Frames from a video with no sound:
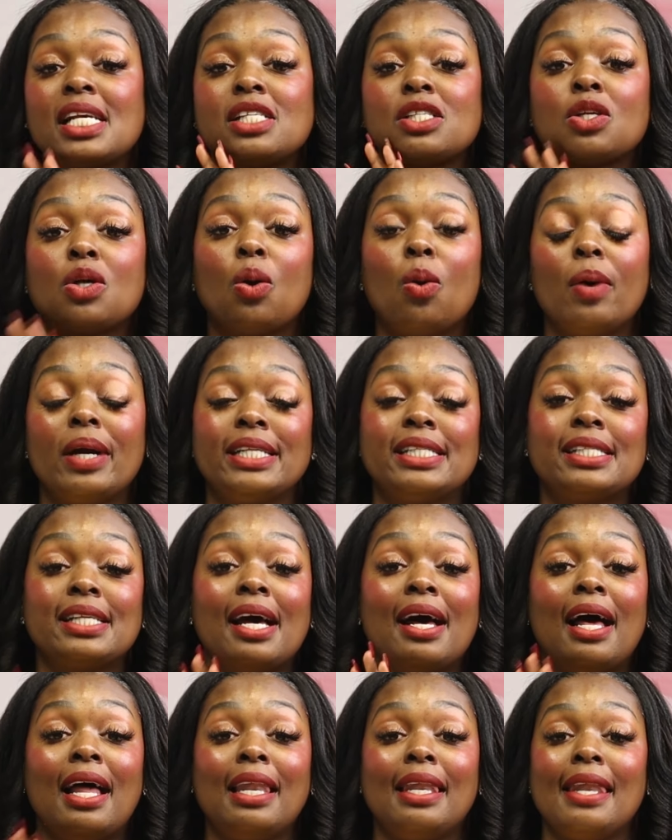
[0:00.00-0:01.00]
is going
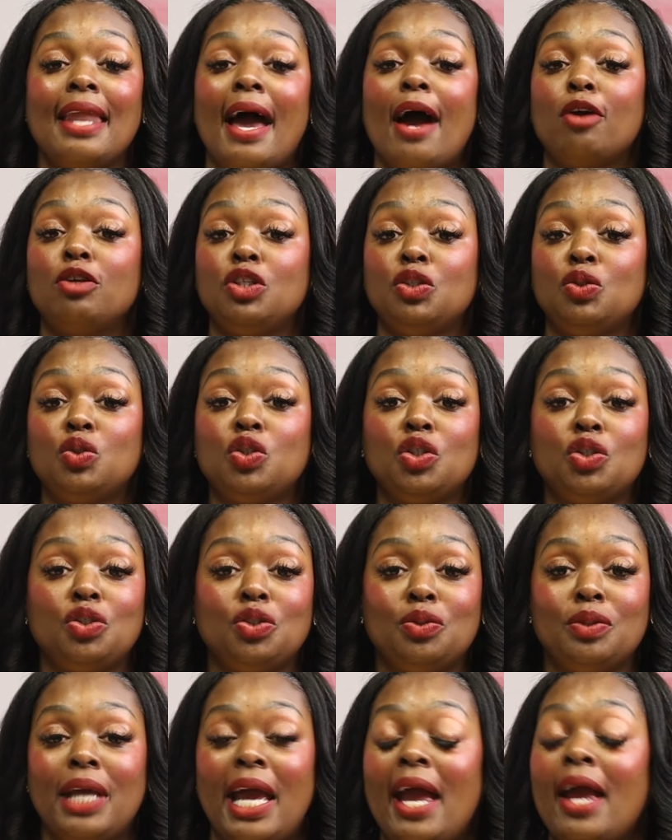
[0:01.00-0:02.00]
to allow you to
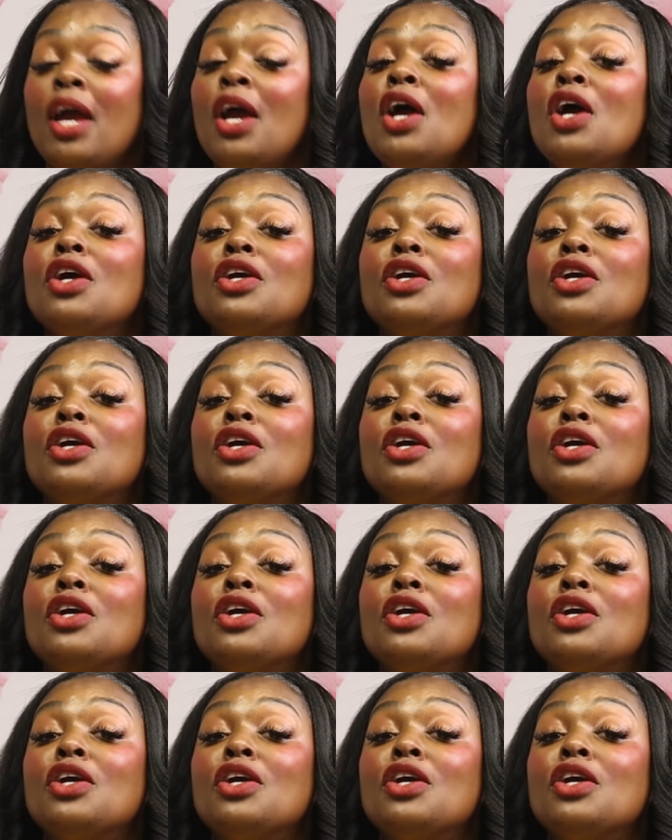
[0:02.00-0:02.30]
do that.